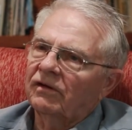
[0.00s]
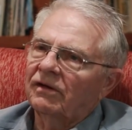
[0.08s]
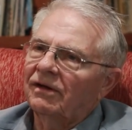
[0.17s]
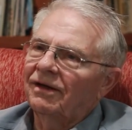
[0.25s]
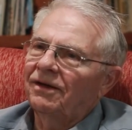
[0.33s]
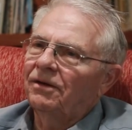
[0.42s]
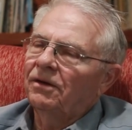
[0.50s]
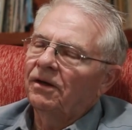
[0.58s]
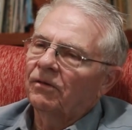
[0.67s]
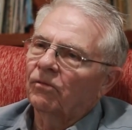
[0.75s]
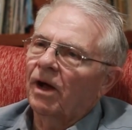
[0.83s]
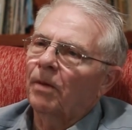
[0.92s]
in
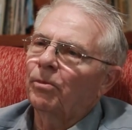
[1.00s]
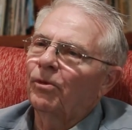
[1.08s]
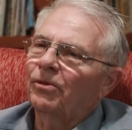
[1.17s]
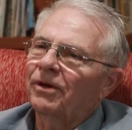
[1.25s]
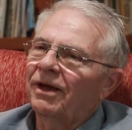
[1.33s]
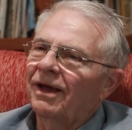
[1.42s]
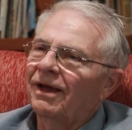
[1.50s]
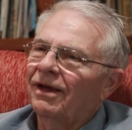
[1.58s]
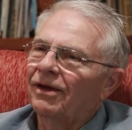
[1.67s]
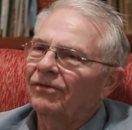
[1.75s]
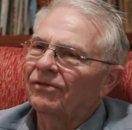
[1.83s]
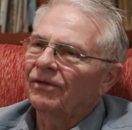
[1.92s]
Roppel
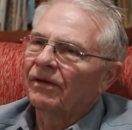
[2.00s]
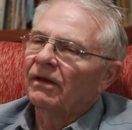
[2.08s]
Cave,